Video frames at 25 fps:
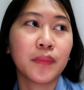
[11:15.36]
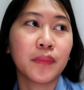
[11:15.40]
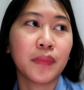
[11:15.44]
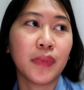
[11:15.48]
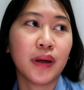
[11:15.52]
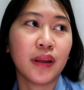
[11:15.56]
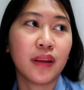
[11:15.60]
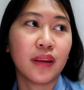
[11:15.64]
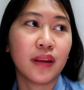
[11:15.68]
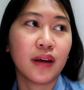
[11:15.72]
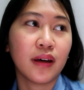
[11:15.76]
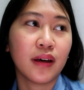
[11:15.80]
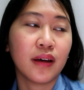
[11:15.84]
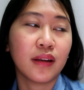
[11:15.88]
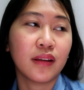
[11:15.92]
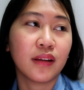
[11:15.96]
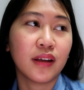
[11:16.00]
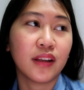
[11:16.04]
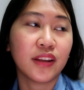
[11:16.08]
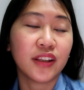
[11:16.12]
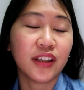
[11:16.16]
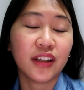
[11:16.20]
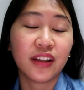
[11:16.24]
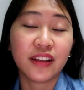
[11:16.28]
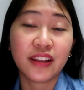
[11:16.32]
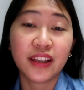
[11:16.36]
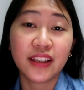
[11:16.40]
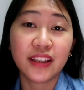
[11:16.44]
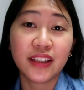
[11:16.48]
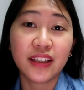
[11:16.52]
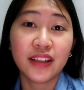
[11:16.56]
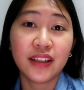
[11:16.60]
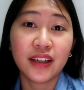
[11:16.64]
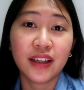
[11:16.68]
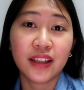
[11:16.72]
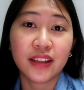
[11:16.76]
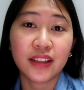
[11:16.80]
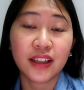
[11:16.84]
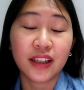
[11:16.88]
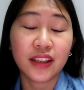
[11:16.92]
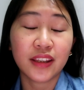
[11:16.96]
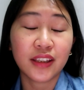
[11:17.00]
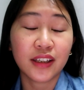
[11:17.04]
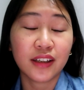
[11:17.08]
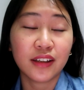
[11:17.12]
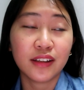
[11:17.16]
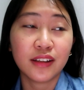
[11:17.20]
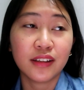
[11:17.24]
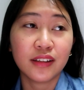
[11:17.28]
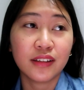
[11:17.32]
And then until they didn't,
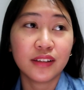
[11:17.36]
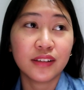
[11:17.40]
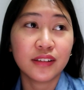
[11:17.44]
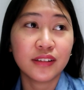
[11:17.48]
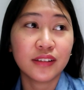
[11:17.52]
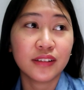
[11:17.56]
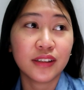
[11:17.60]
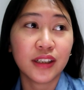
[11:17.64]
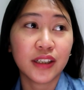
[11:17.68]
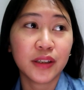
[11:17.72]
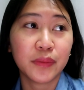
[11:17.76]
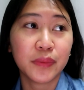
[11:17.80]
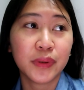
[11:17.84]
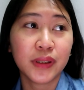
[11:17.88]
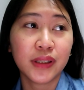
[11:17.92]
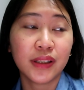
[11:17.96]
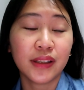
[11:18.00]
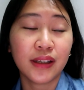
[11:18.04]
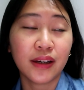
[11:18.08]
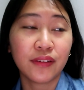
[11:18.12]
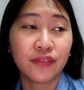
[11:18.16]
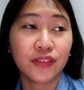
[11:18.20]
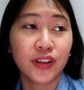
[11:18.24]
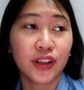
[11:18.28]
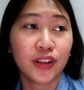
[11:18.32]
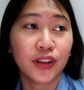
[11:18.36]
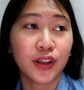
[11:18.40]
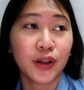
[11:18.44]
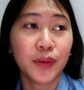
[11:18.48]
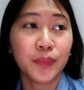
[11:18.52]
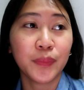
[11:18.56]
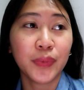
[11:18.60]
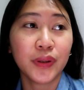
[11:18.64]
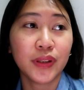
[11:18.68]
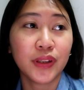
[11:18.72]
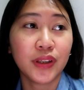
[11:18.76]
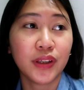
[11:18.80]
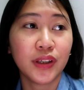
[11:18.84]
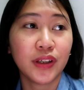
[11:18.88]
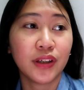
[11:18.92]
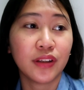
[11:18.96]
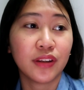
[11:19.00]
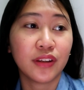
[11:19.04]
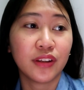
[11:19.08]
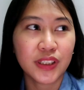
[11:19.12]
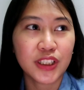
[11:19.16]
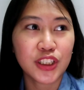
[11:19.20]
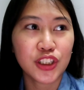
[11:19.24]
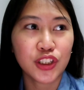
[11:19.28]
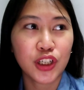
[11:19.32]
until Emil left that company, and
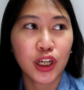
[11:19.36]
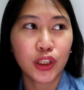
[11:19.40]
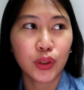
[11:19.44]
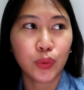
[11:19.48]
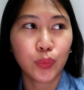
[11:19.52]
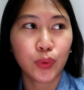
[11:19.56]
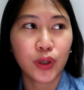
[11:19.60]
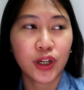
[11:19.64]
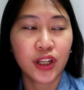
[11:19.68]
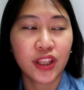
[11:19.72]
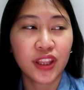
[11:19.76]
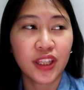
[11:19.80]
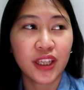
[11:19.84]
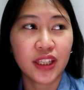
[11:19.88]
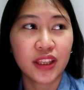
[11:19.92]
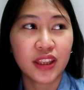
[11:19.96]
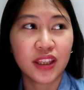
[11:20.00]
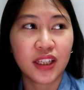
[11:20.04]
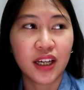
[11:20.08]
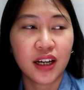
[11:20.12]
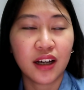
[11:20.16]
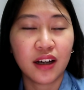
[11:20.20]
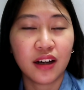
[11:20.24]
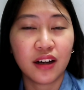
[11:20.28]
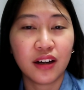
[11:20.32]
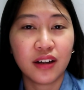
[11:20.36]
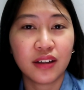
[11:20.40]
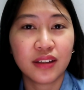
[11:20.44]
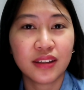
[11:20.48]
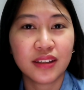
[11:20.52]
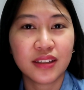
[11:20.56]
it's not worth it na,